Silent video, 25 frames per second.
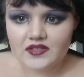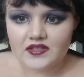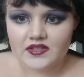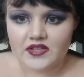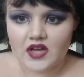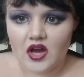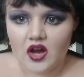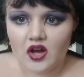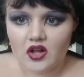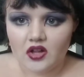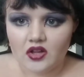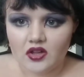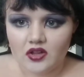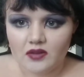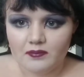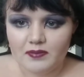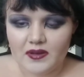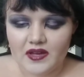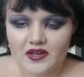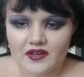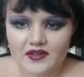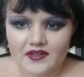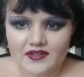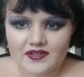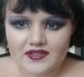dull
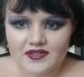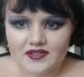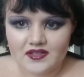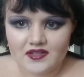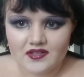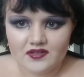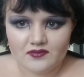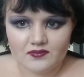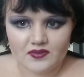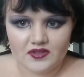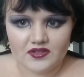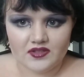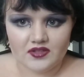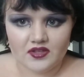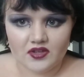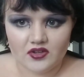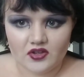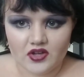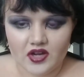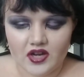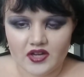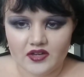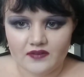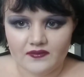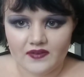person with no
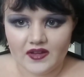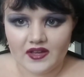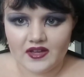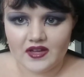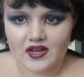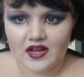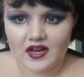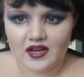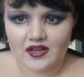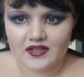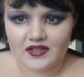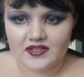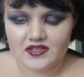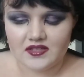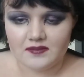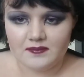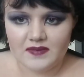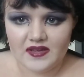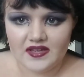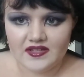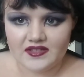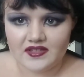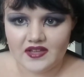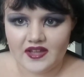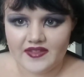kind of like colour to
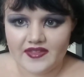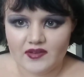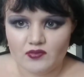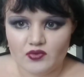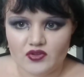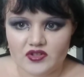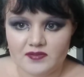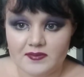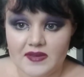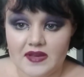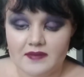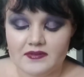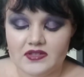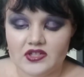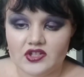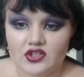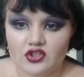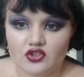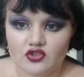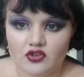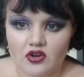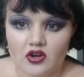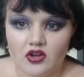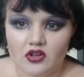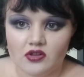me. Like they want to be able to
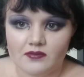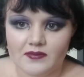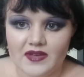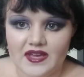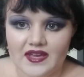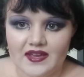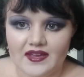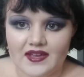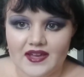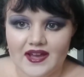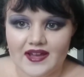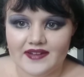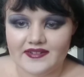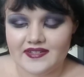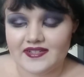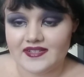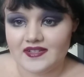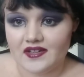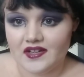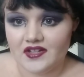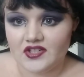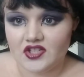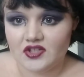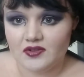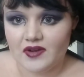control me and
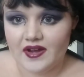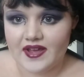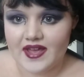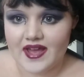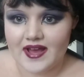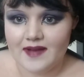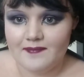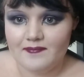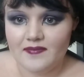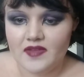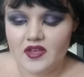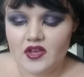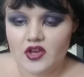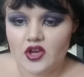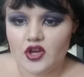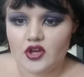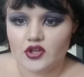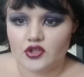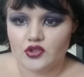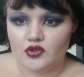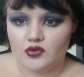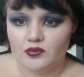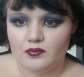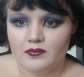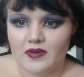decide who I am.
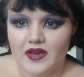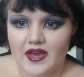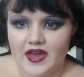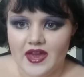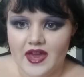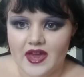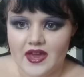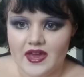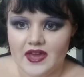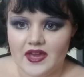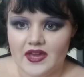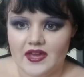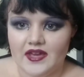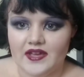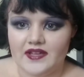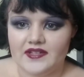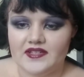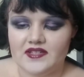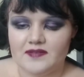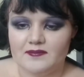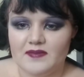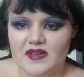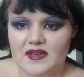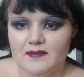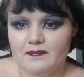You
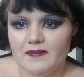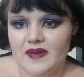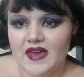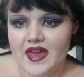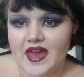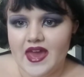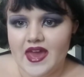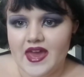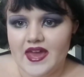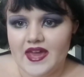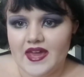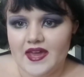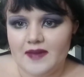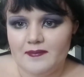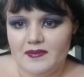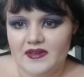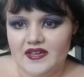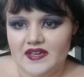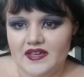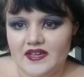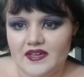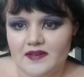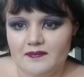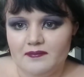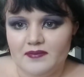paint me
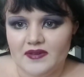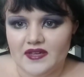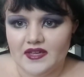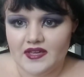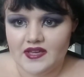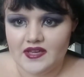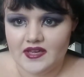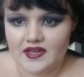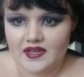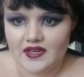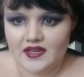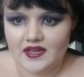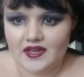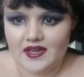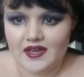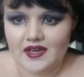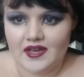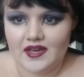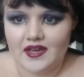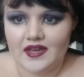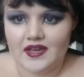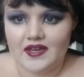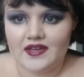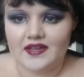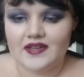baby
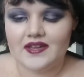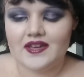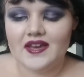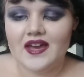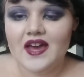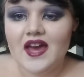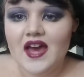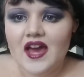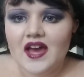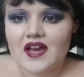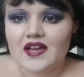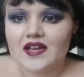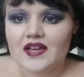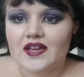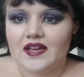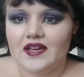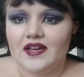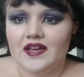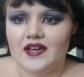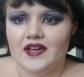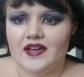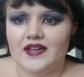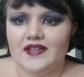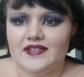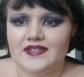pink,
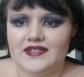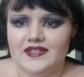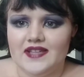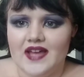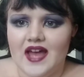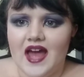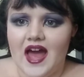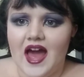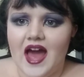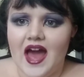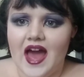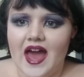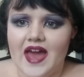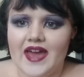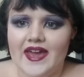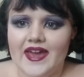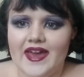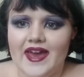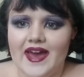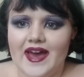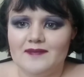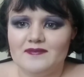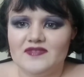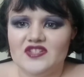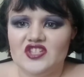cause I
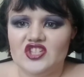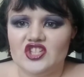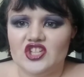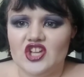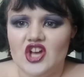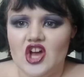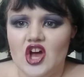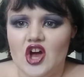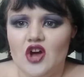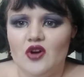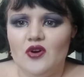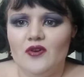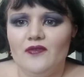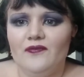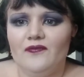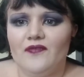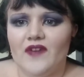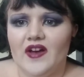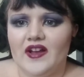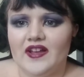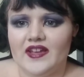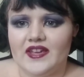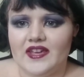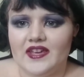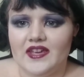am so
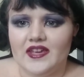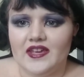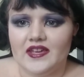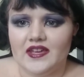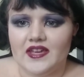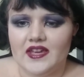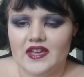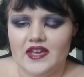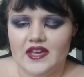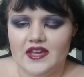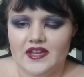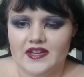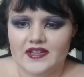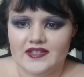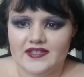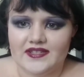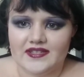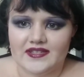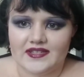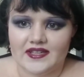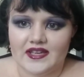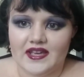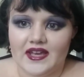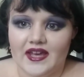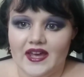fucking
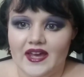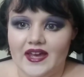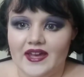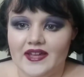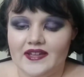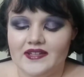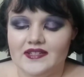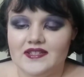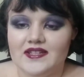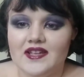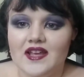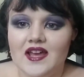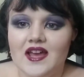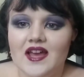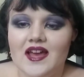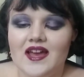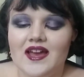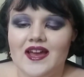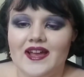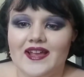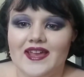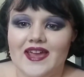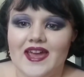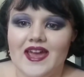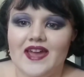innocent.
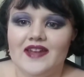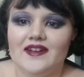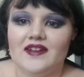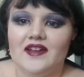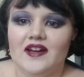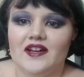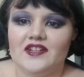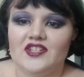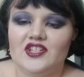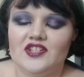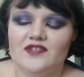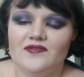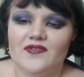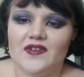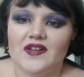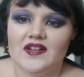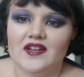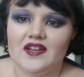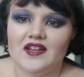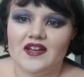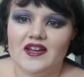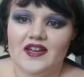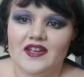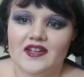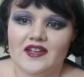Again, I just feel
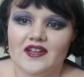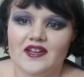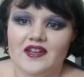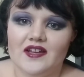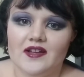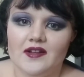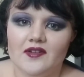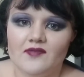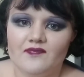like